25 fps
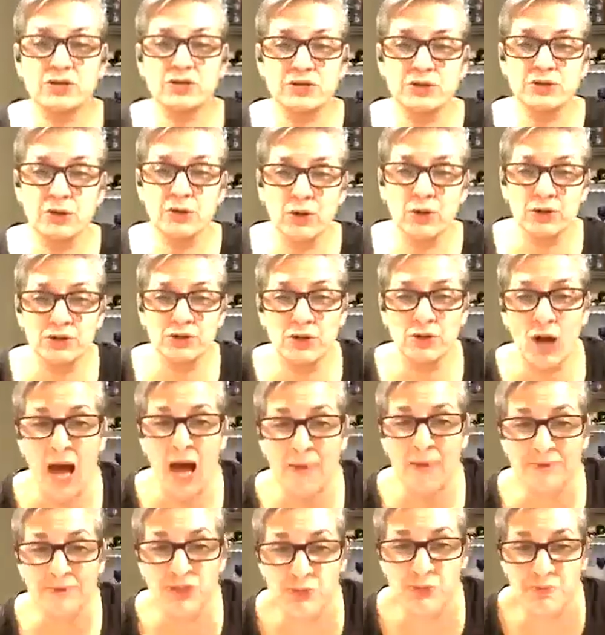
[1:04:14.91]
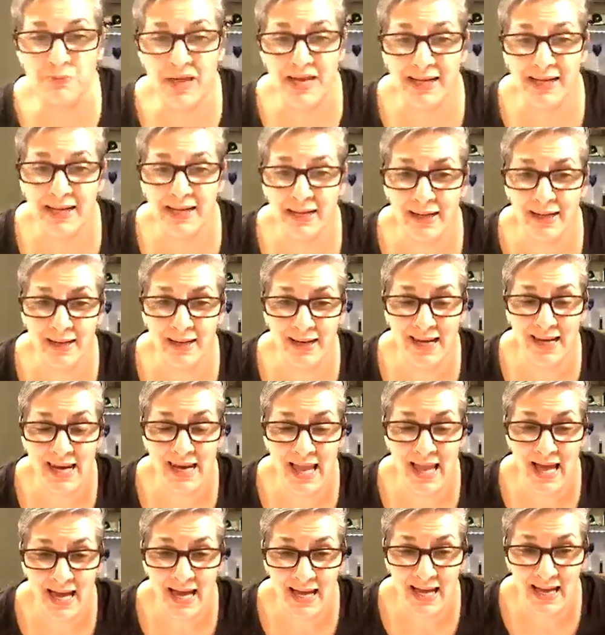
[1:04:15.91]
You have to make
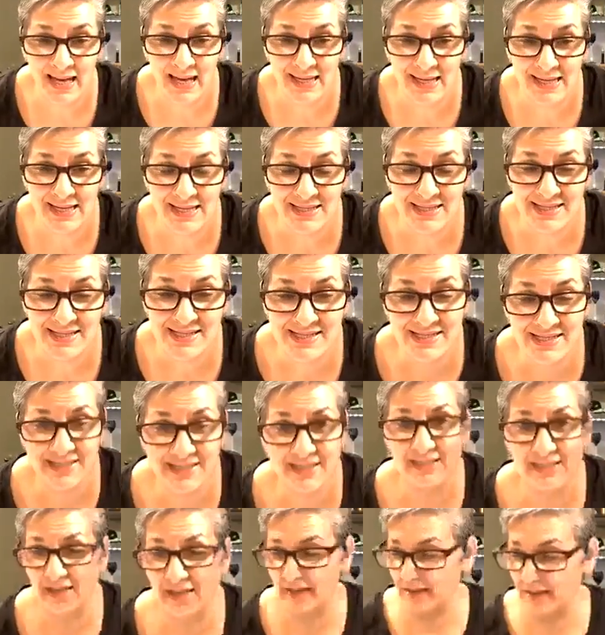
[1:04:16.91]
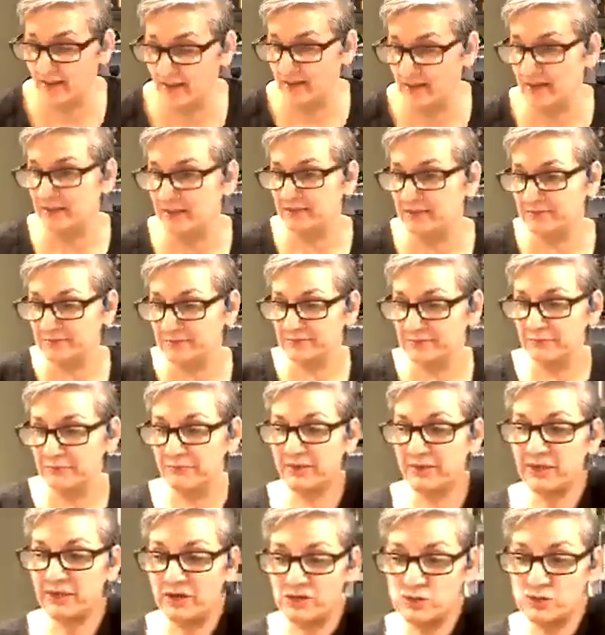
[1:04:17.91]
a list
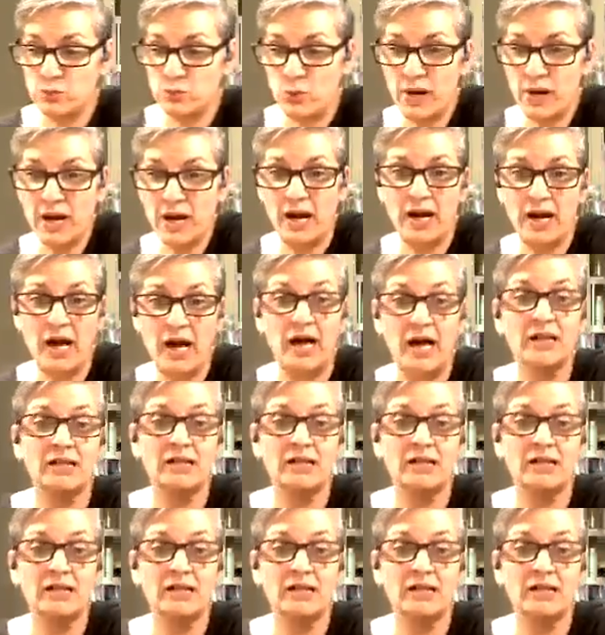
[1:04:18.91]
because we are a